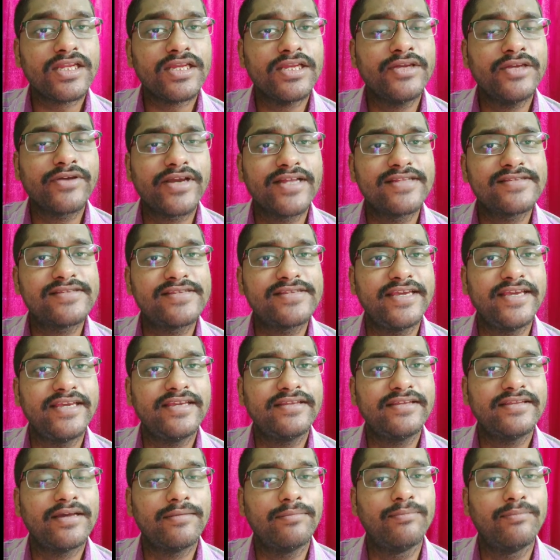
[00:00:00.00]
you can
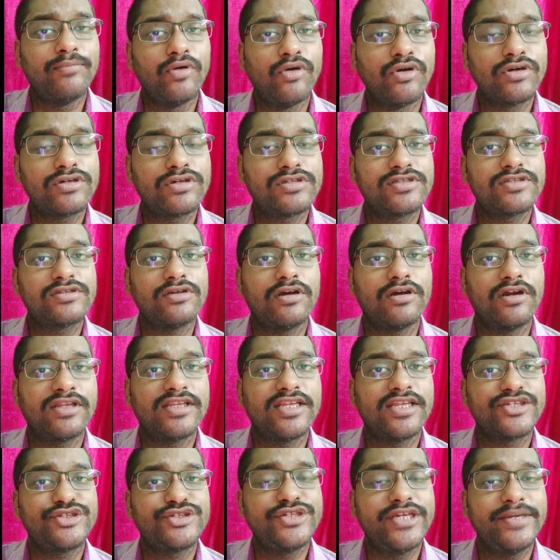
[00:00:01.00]
see the boats or
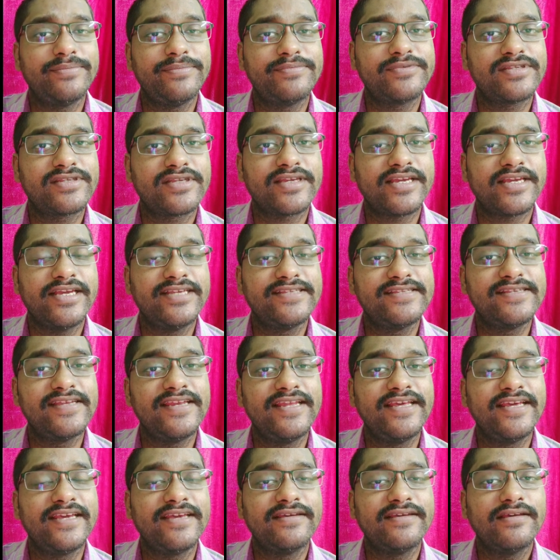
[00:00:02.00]
the ships
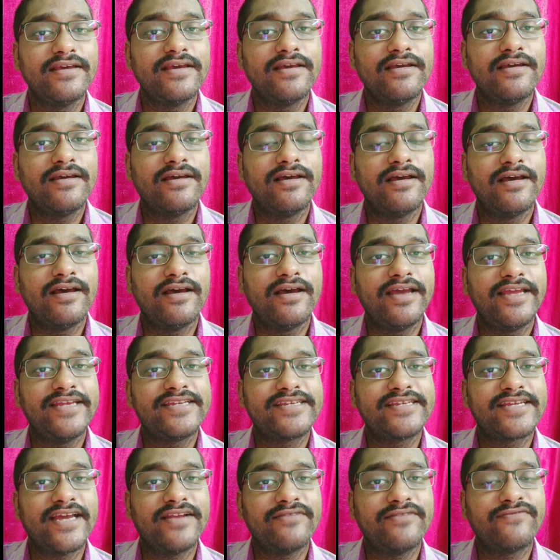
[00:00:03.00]
easily
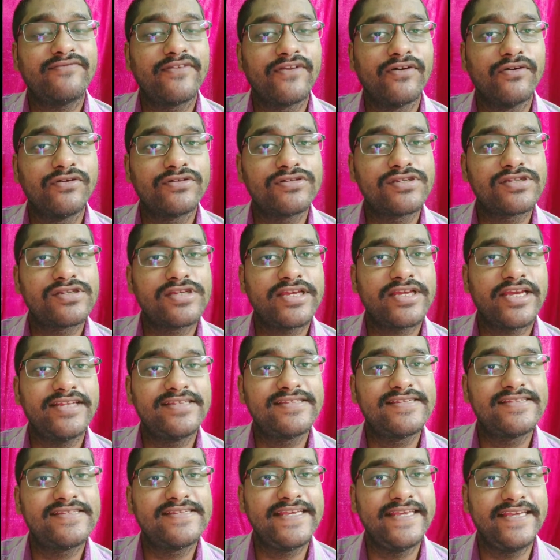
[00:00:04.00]
it can float
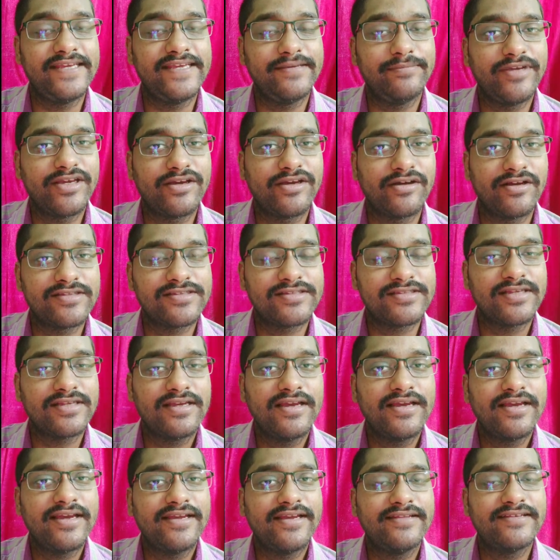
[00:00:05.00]
in sea, because
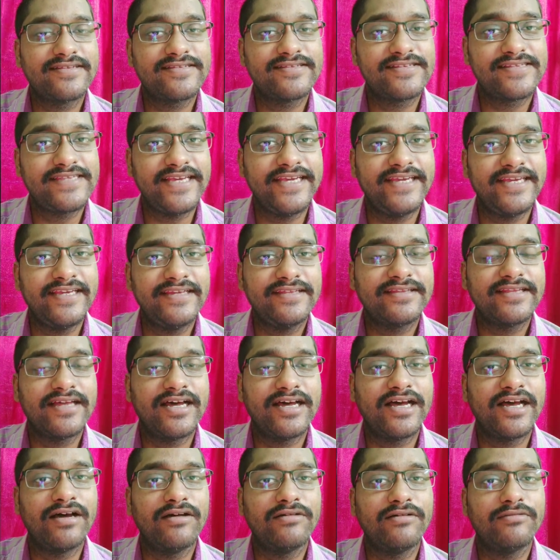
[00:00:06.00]
in the sea
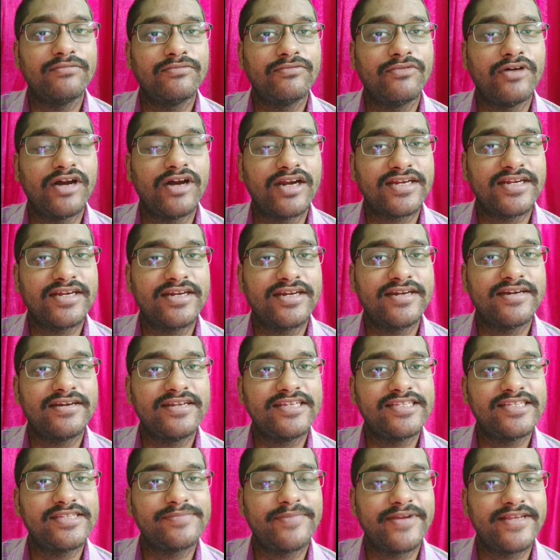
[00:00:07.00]
the
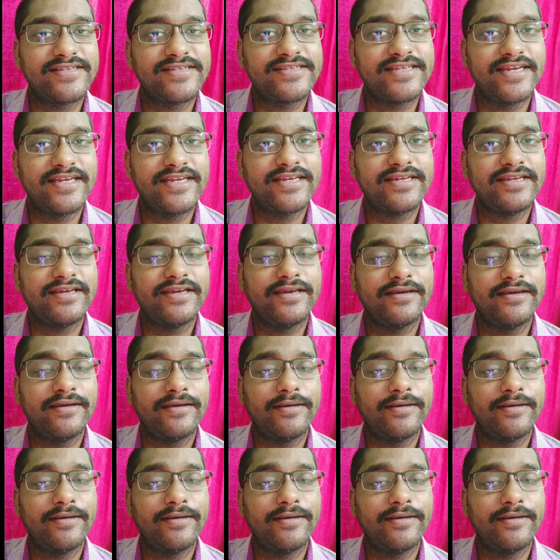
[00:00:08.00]
water is present,